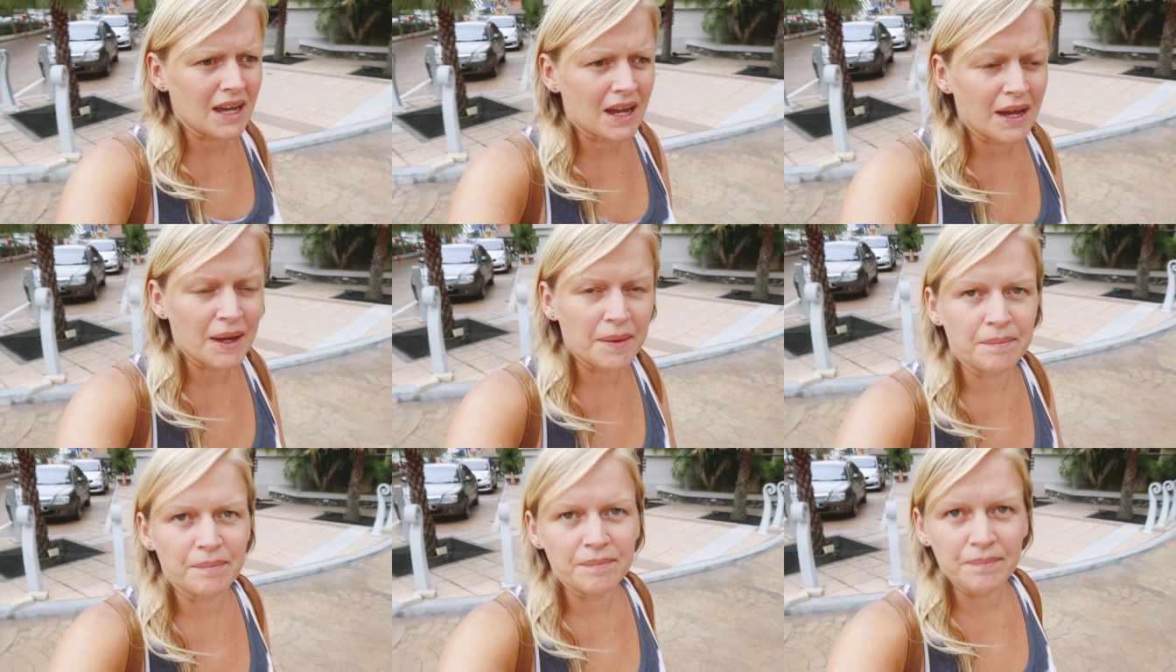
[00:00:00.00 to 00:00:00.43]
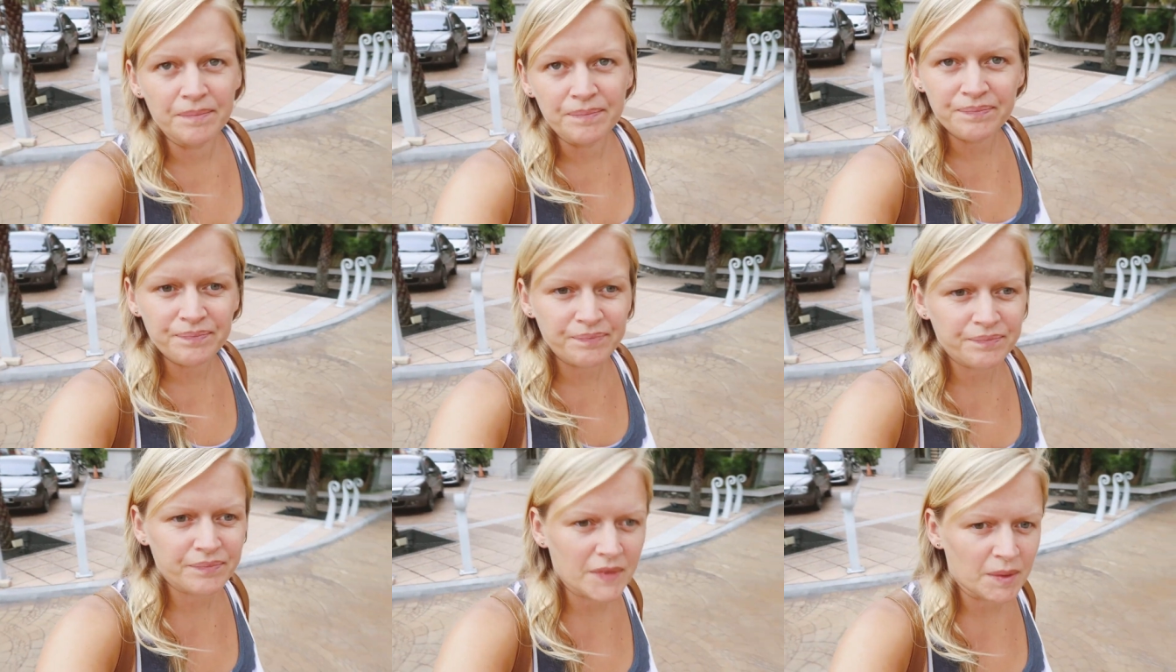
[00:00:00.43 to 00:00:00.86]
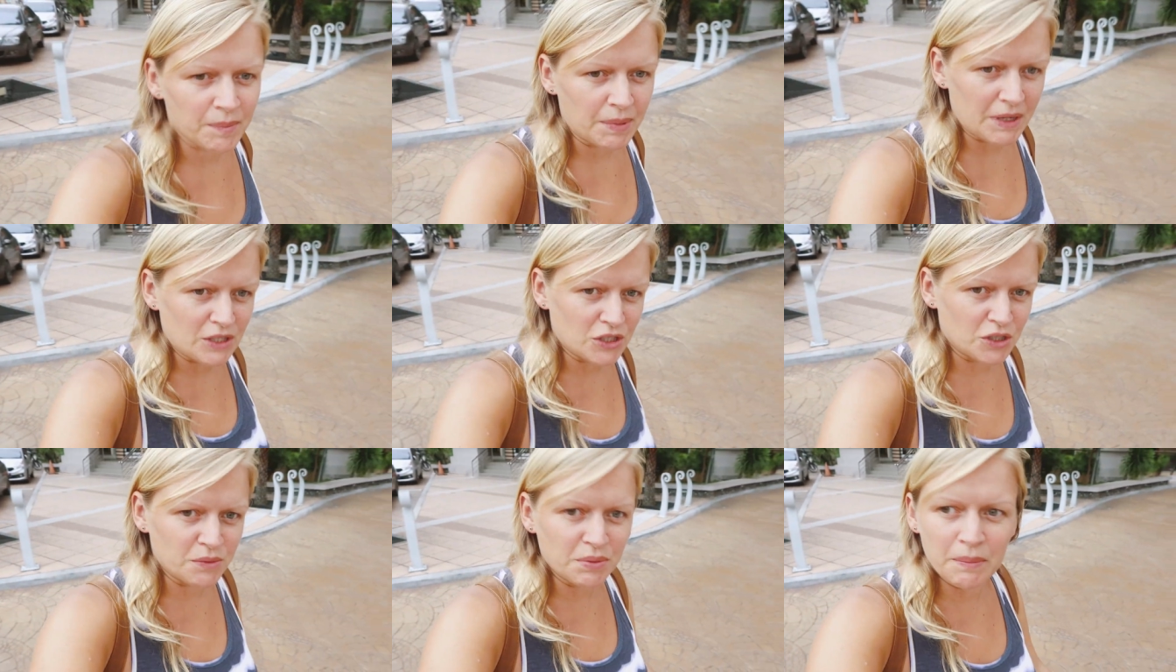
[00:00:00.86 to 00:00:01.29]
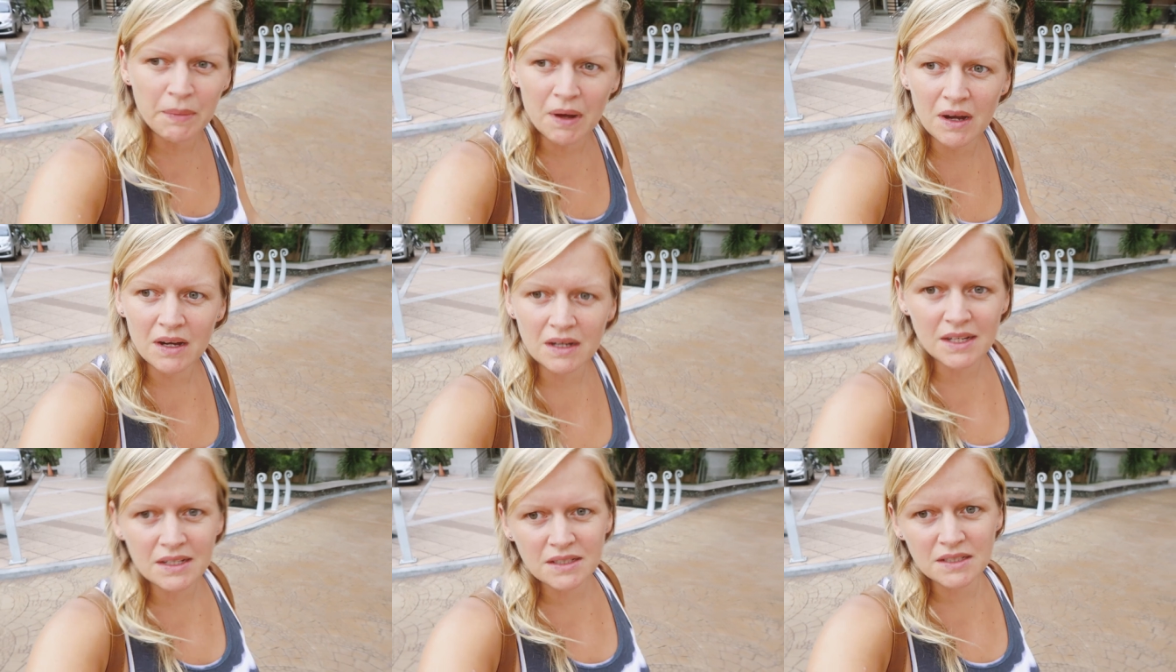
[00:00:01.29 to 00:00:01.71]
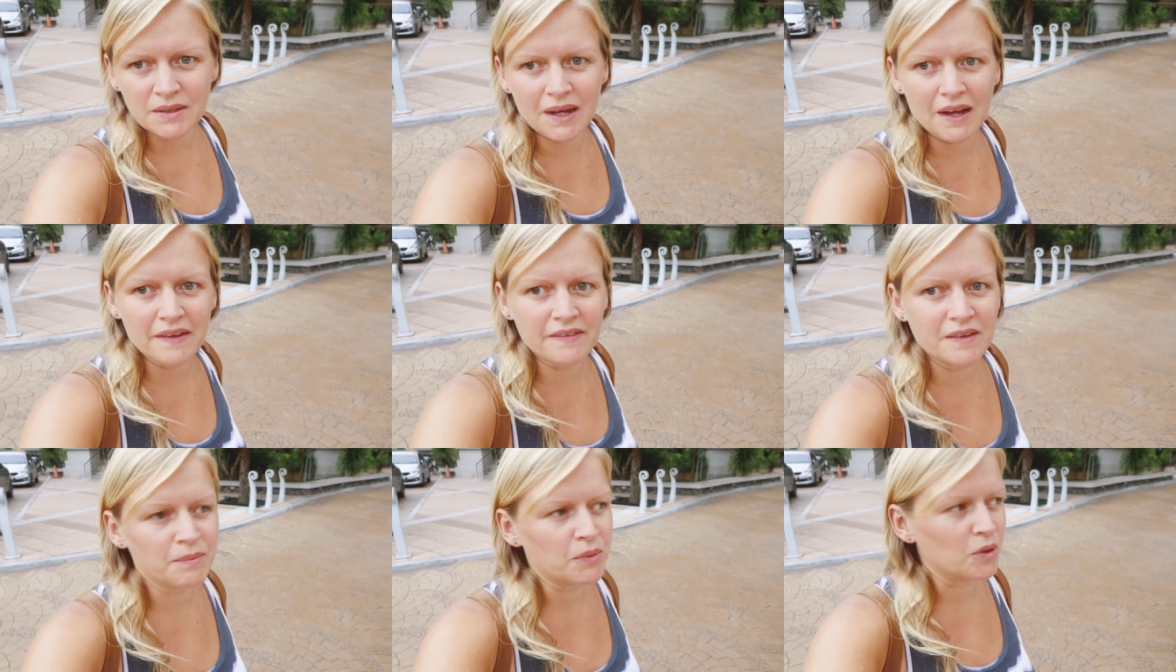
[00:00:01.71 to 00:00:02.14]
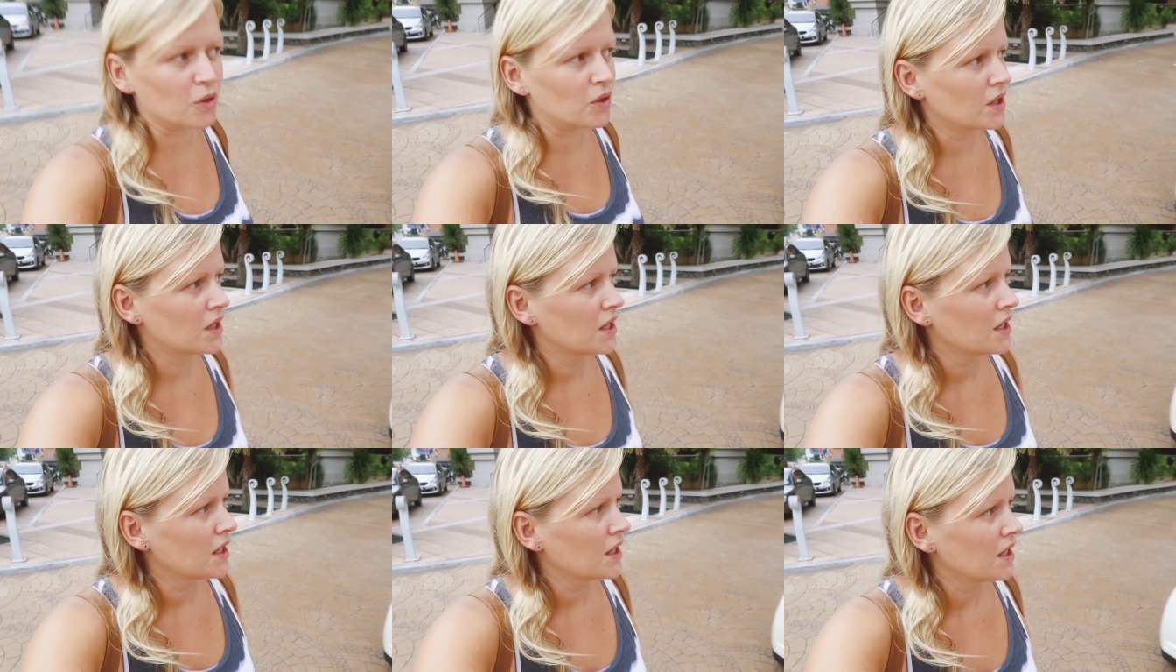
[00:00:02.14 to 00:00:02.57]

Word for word: um, big supermarkets or whatever but